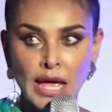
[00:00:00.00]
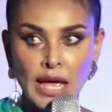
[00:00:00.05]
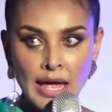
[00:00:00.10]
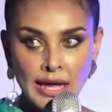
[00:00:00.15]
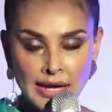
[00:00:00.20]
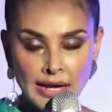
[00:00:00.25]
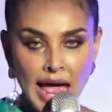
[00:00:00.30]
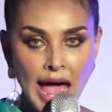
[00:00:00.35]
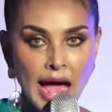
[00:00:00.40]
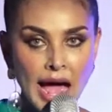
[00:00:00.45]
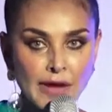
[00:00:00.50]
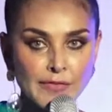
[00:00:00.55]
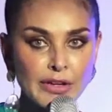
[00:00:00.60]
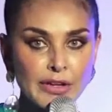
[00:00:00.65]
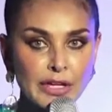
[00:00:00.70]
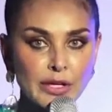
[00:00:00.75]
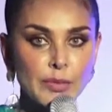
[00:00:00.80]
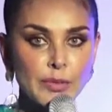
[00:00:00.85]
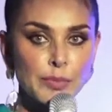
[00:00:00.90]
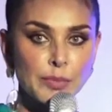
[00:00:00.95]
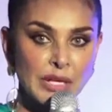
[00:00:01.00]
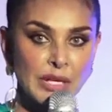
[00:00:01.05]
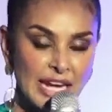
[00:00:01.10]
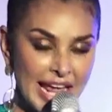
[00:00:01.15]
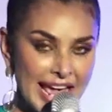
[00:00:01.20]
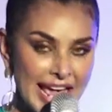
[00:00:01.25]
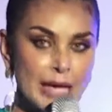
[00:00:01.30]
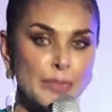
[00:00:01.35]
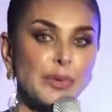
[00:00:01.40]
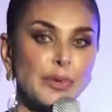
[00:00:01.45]
and having been
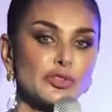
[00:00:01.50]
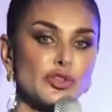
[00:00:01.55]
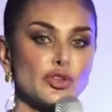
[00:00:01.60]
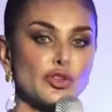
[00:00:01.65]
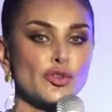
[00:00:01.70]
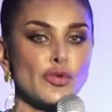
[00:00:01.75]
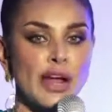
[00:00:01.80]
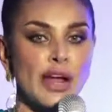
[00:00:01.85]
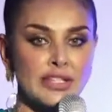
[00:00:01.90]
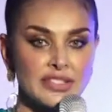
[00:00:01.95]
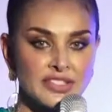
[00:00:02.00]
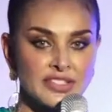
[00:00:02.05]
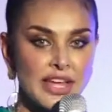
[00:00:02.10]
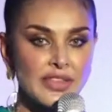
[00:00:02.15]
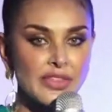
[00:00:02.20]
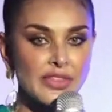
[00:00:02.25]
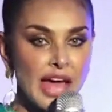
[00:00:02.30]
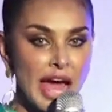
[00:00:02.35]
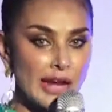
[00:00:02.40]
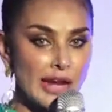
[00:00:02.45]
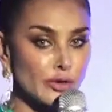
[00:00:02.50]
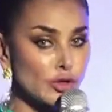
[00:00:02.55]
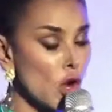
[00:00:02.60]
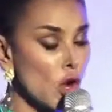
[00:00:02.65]
able to transcend that.